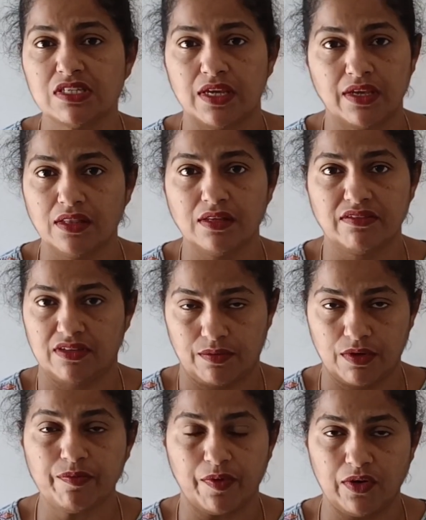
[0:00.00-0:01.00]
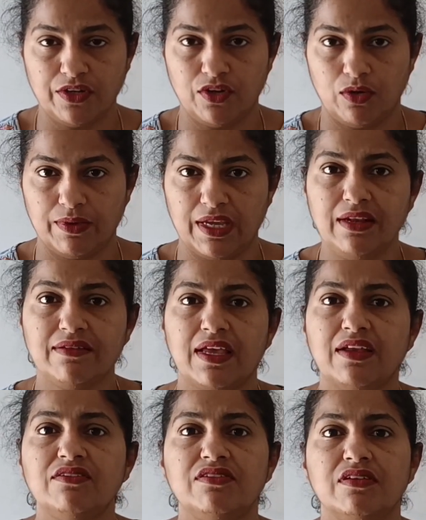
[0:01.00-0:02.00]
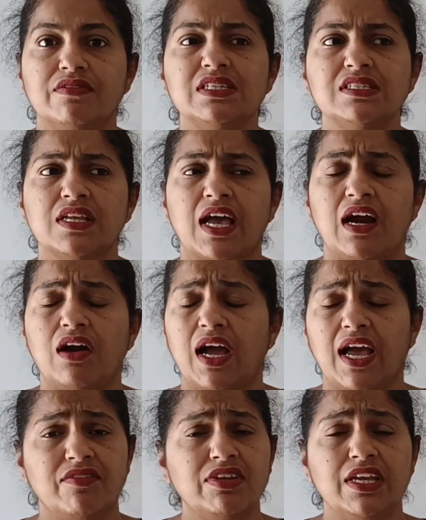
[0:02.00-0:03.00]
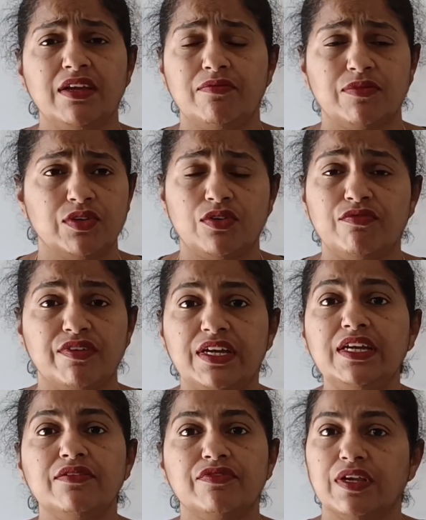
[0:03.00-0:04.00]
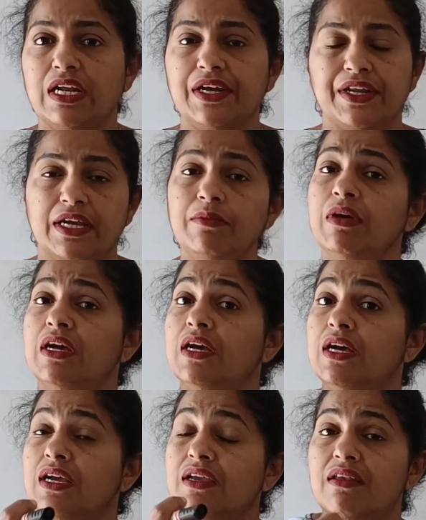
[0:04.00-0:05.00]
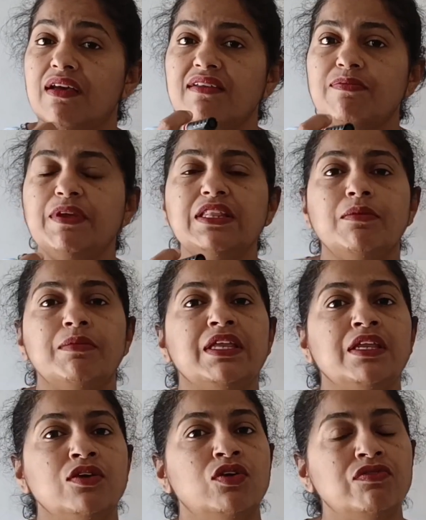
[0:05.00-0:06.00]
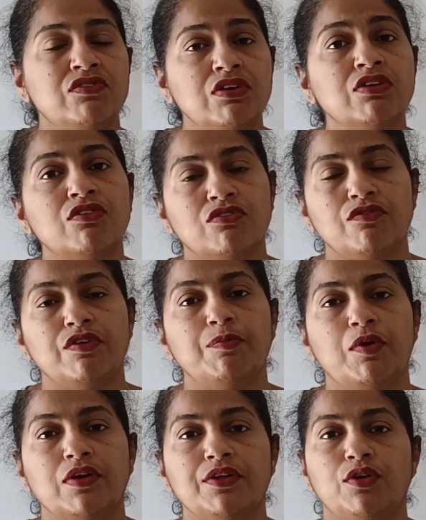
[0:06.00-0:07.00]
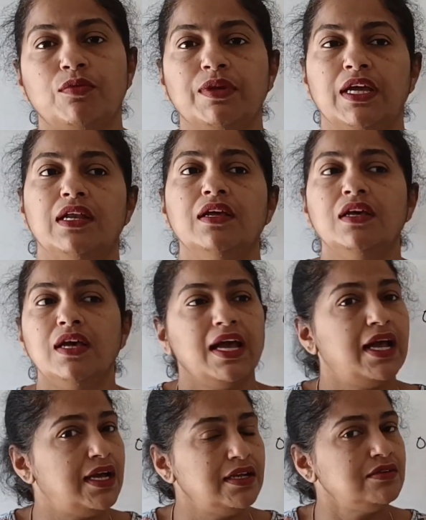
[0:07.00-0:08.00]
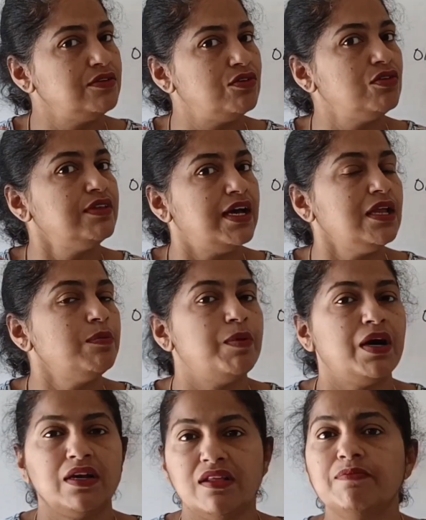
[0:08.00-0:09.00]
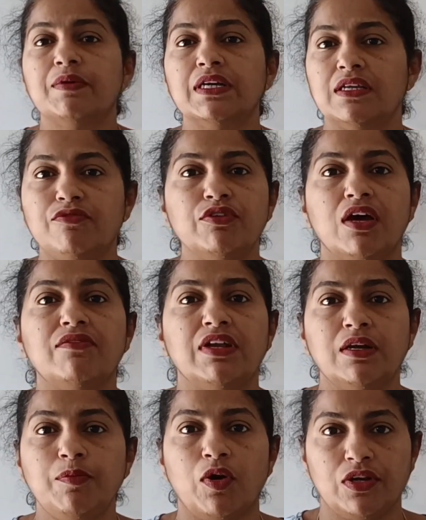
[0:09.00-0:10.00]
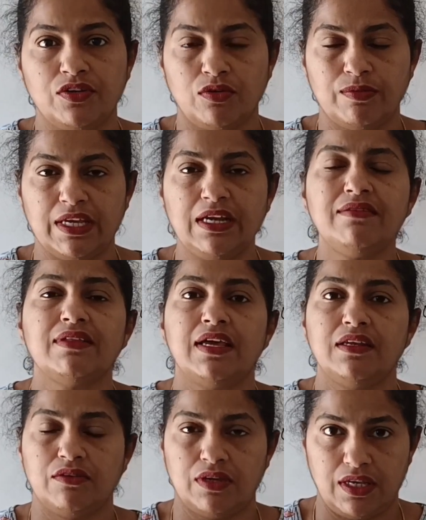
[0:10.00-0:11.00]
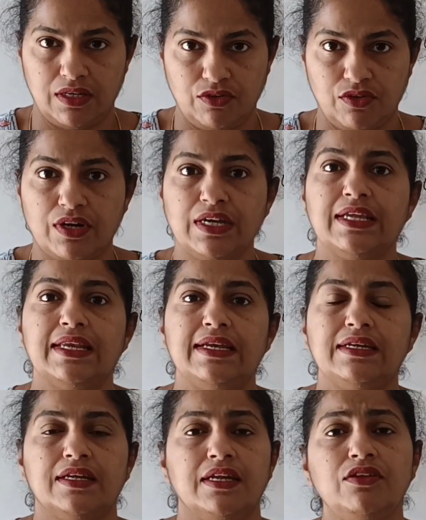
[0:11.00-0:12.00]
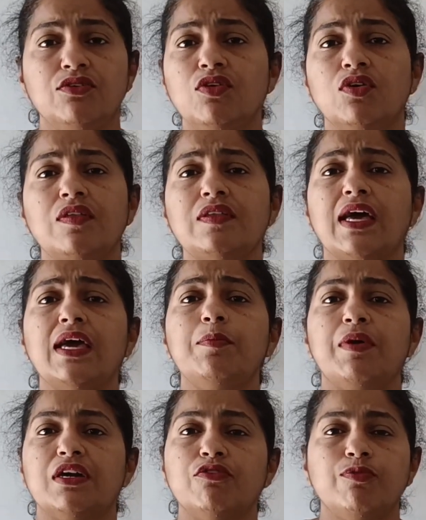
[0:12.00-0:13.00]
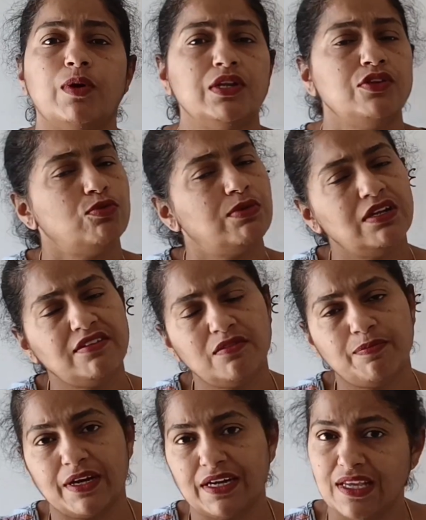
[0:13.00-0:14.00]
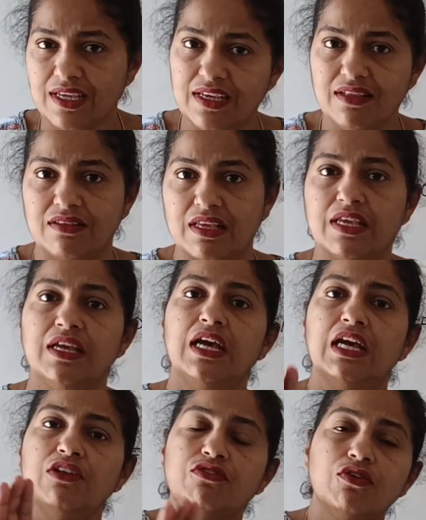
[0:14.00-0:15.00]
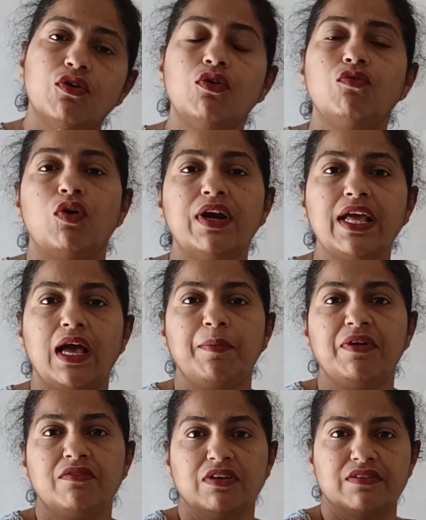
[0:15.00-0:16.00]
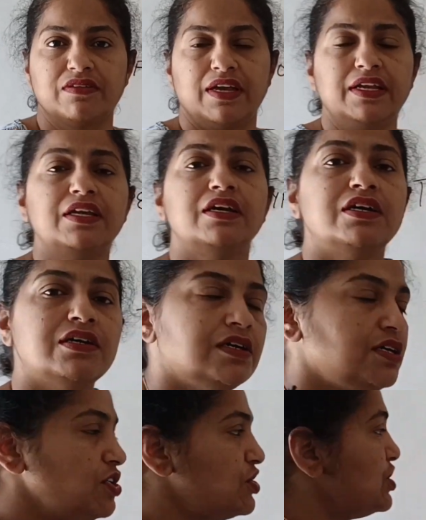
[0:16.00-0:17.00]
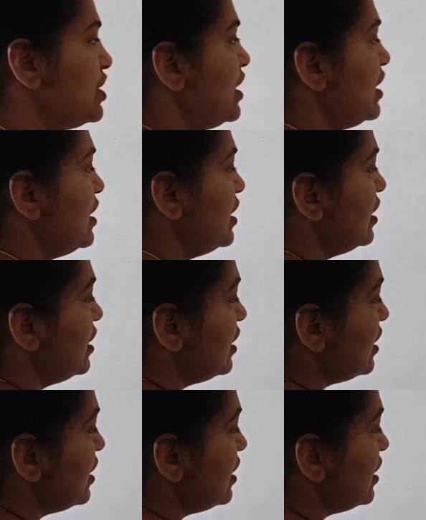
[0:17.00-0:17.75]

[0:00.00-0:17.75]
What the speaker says: was taking the chapter polynomials, and she was having a very difficult time grasping the meaning of zeros of a polynomial. And that part is, but if you have done polynomials and you're in grade 10, you know that part of polynomials is pretty easy. So what happened was that she